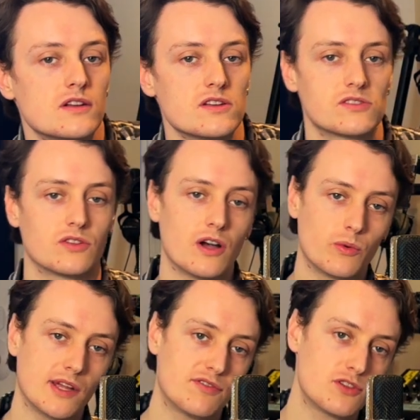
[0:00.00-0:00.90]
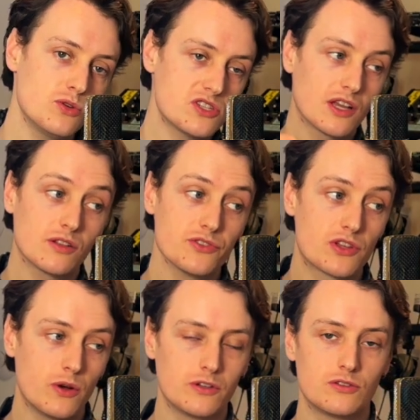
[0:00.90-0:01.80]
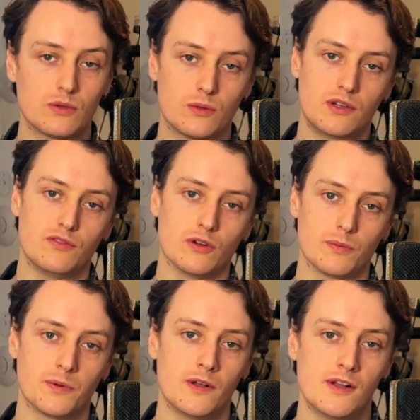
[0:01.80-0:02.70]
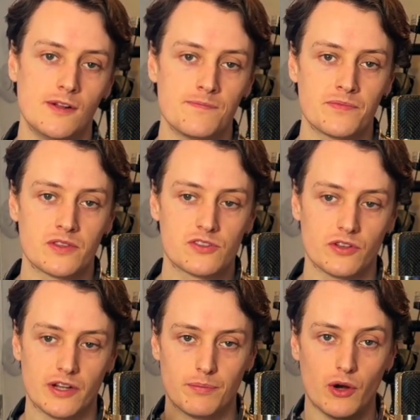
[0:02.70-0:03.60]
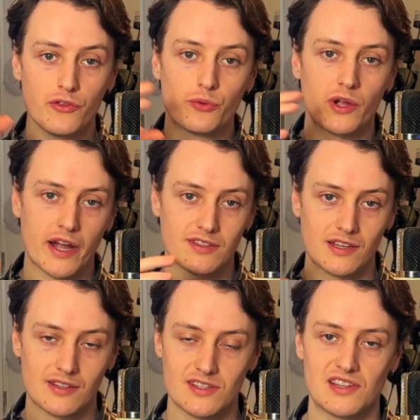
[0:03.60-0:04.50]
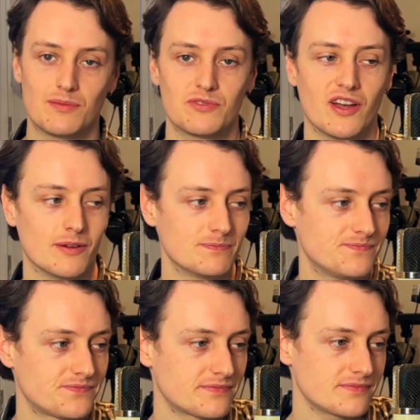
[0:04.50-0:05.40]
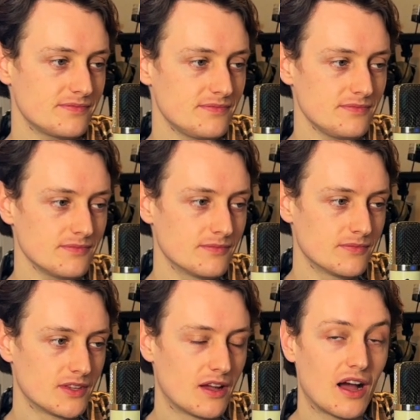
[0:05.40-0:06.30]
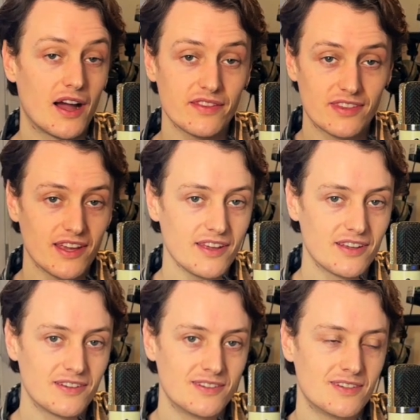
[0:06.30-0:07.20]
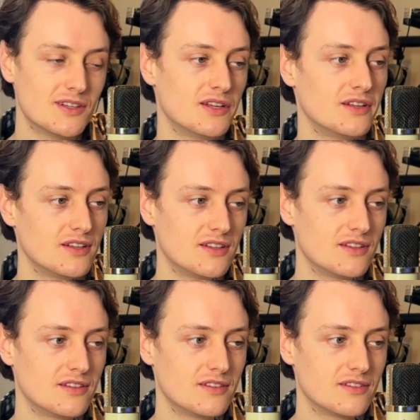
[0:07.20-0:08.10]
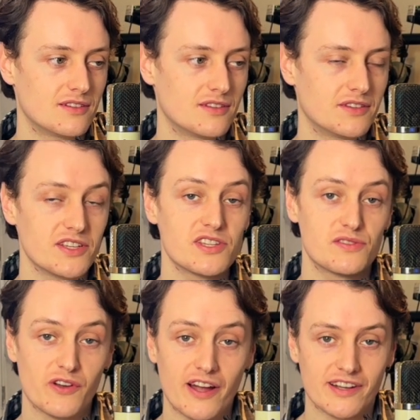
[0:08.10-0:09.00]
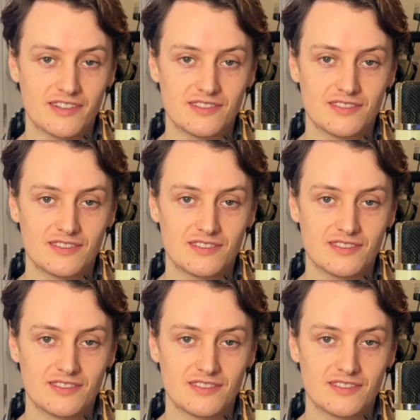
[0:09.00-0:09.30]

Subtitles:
So now we have 2 signals going to a reverb. So they're both reacting at the same time. I think this is fine.